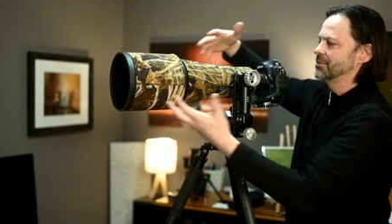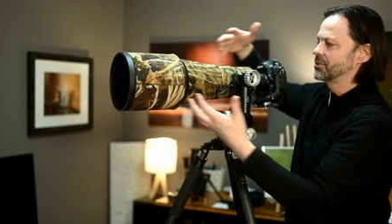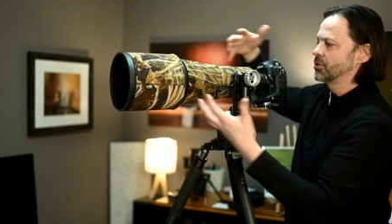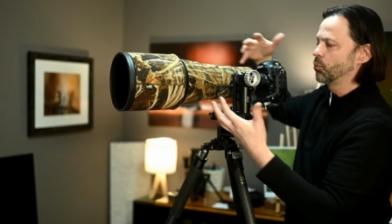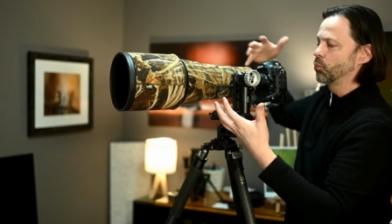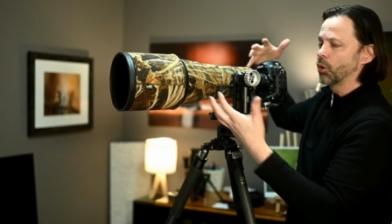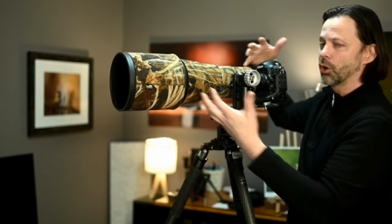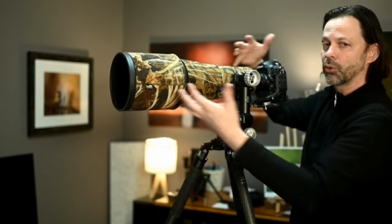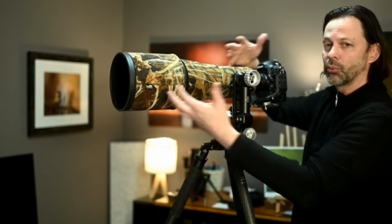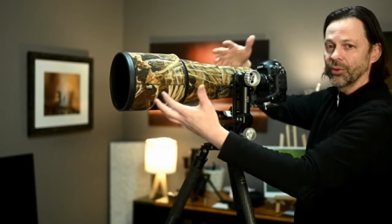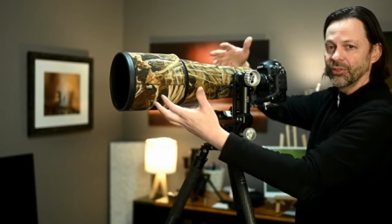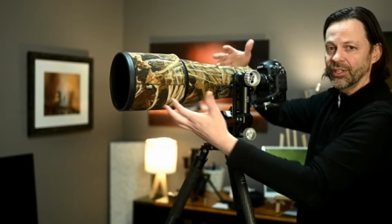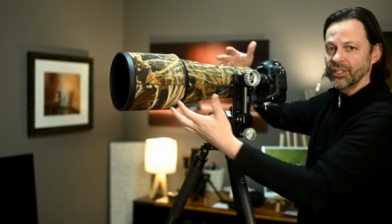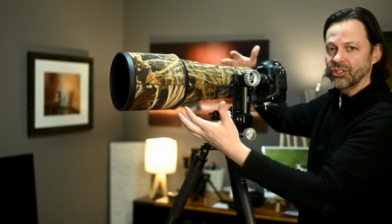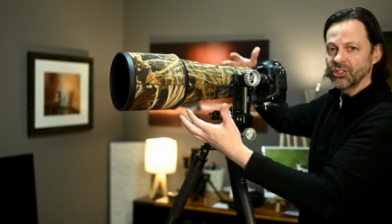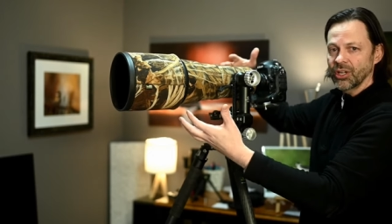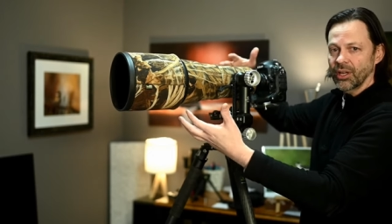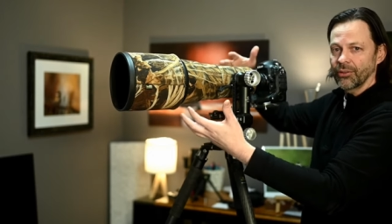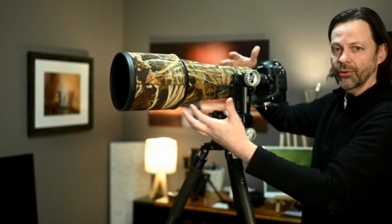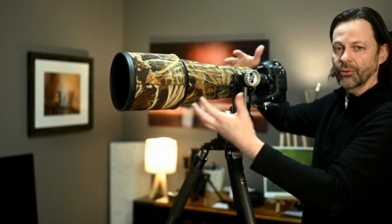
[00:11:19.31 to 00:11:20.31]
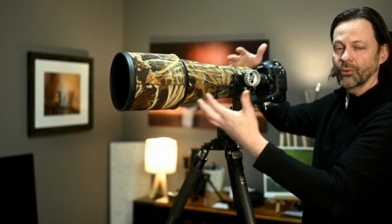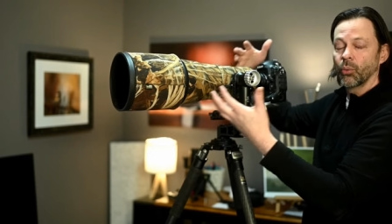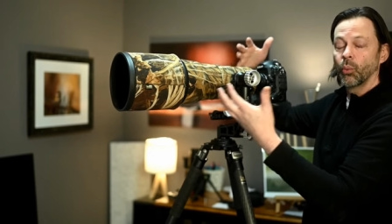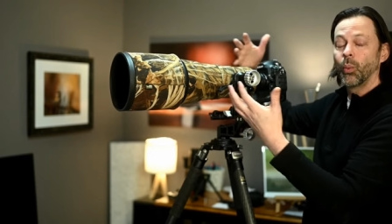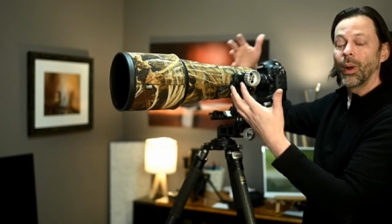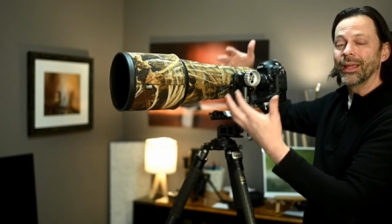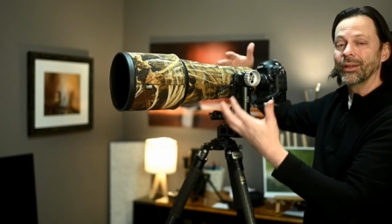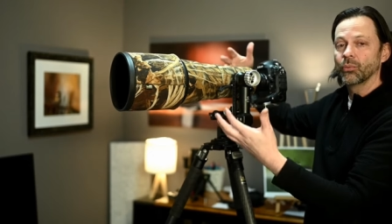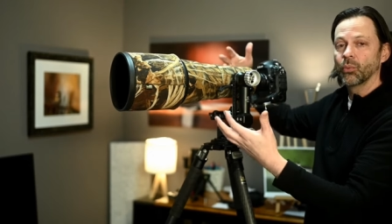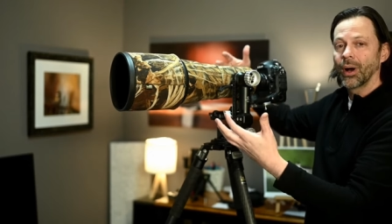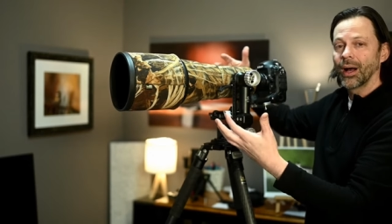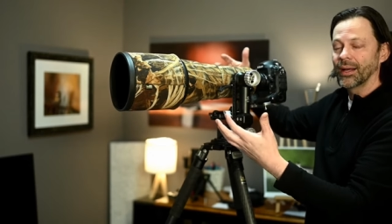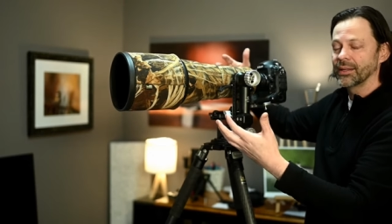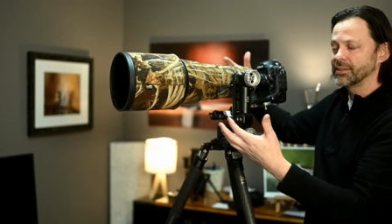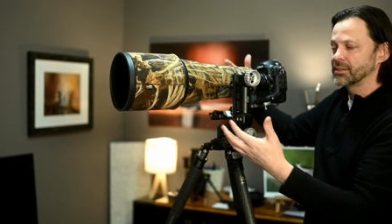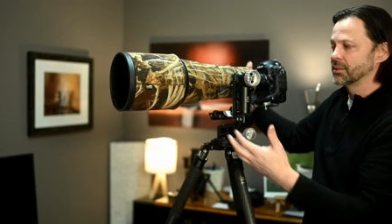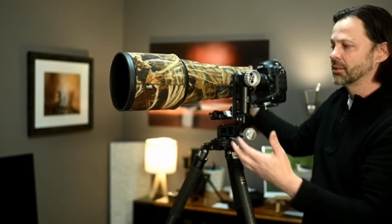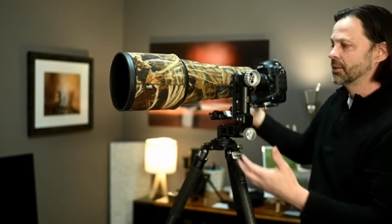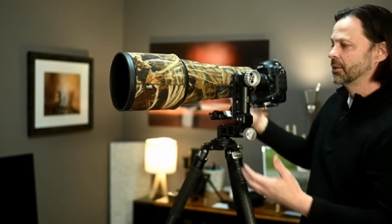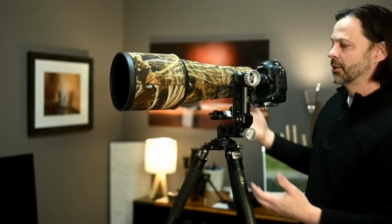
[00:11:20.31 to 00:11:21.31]
to work with each other weight
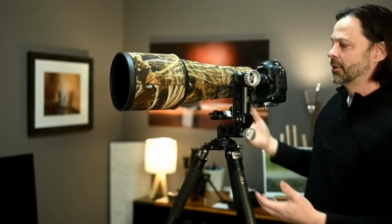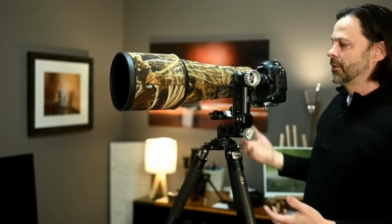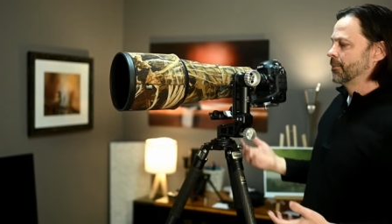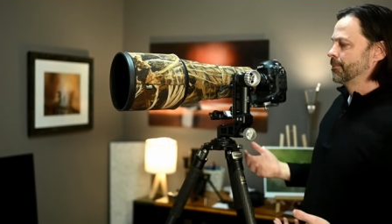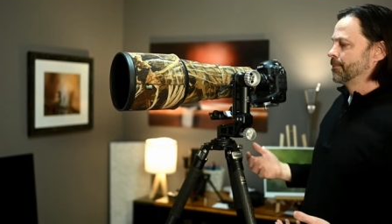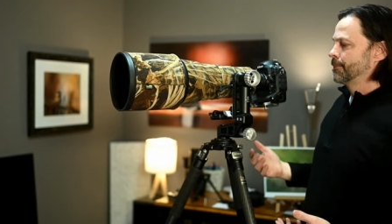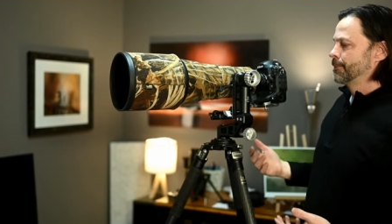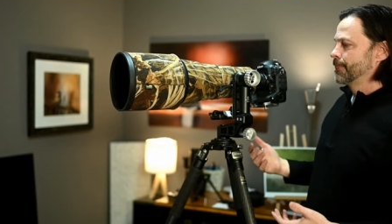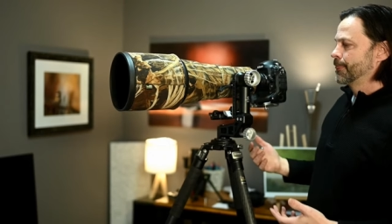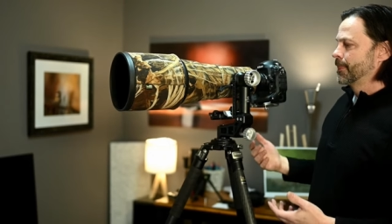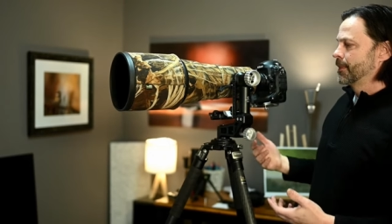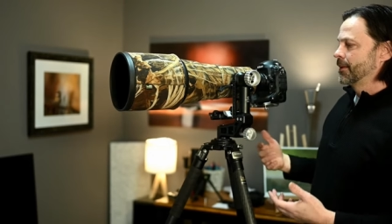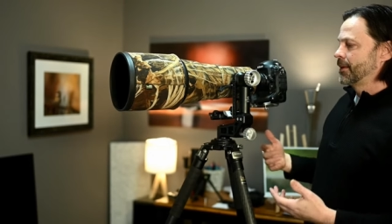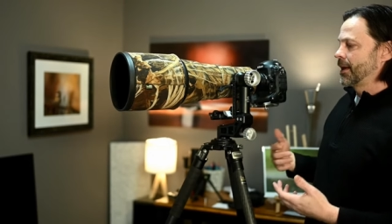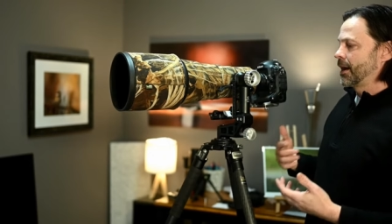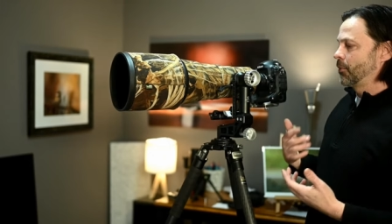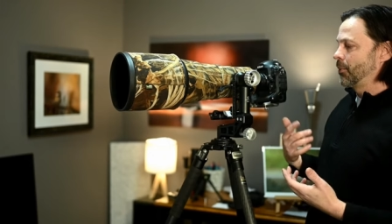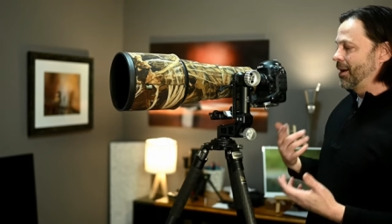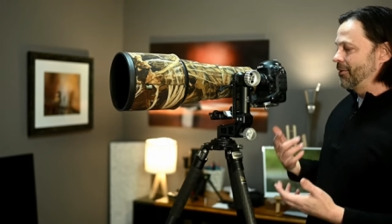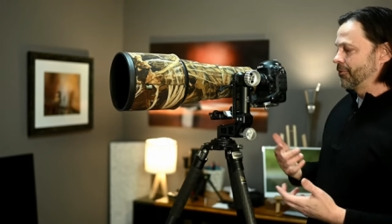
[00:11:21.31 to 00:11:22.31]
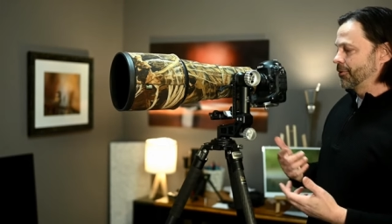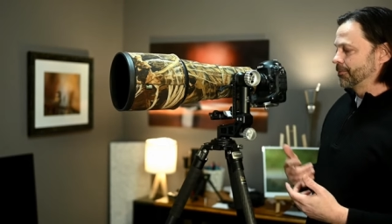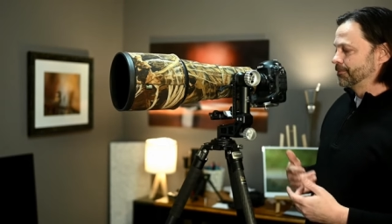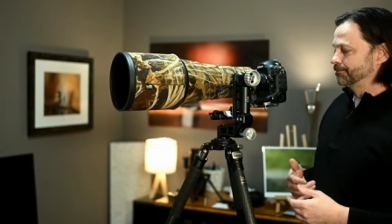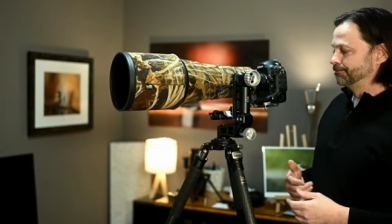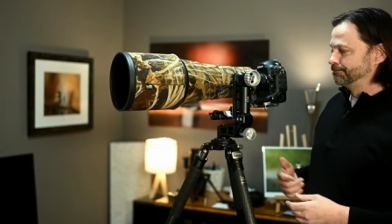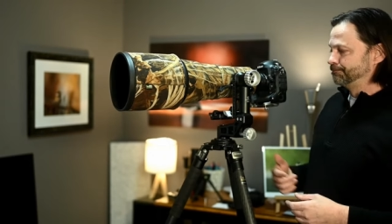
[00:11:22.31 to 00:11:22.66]
wise however